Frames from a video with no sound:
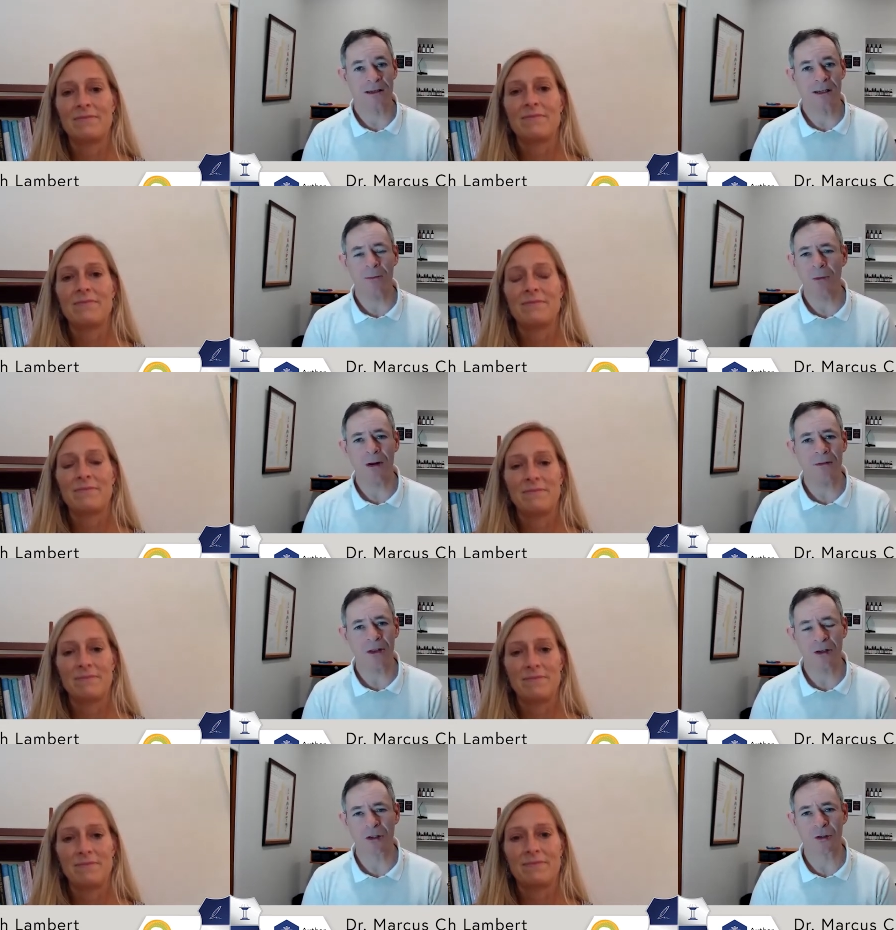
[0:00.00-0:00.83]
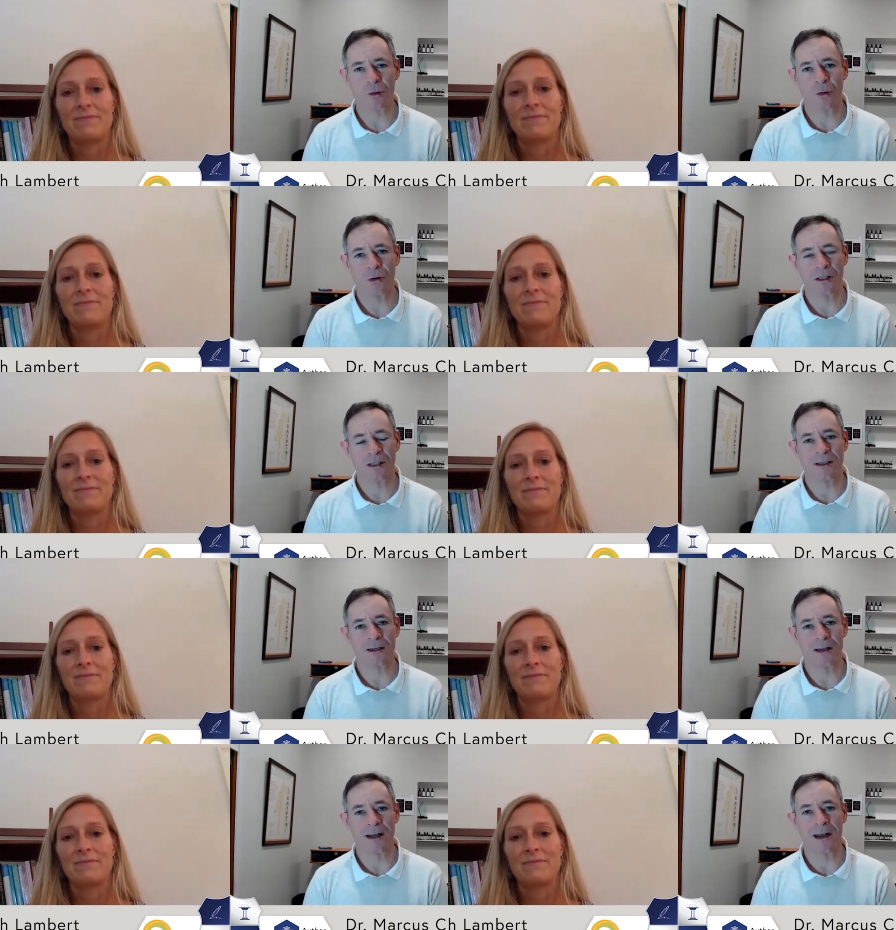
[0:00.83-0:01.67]
Speaker 1: Tell me one of those stories
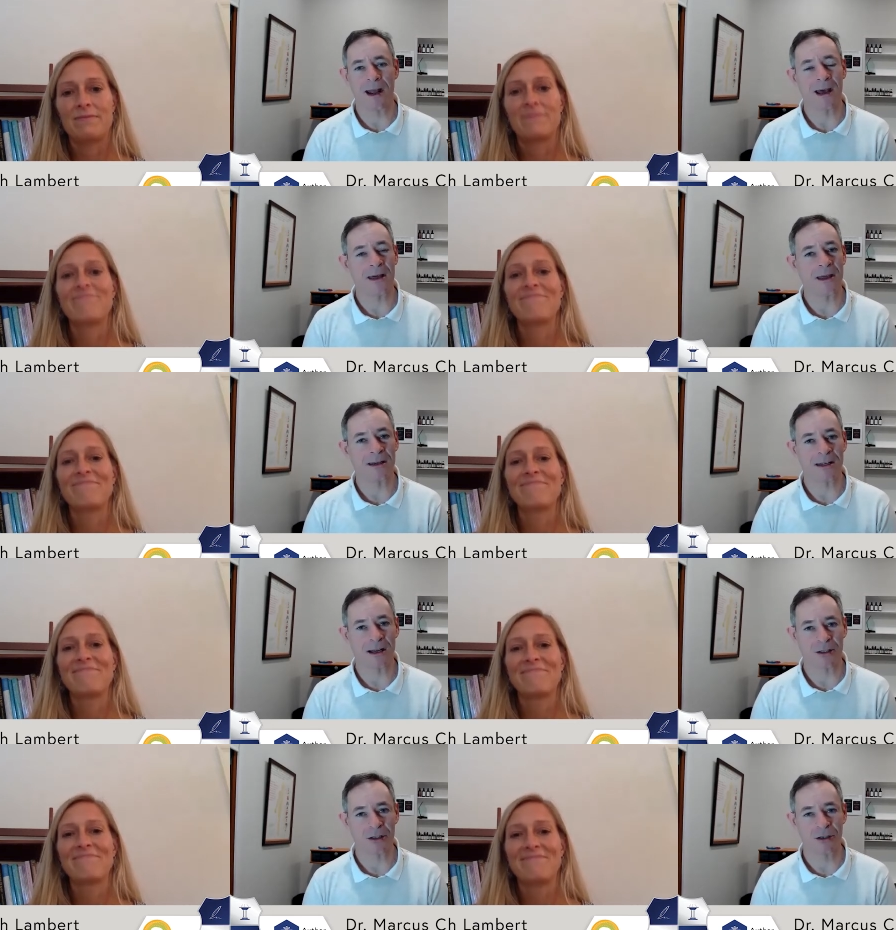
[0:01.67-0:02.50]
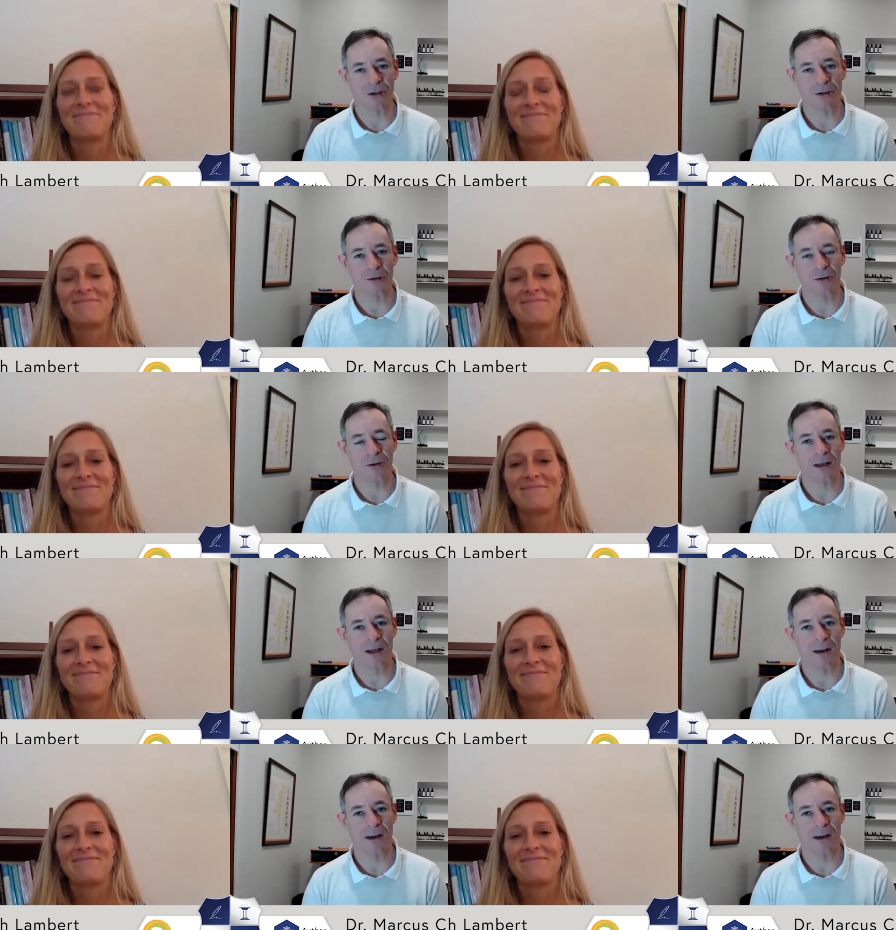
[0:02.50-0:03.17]
and, and how that touched you.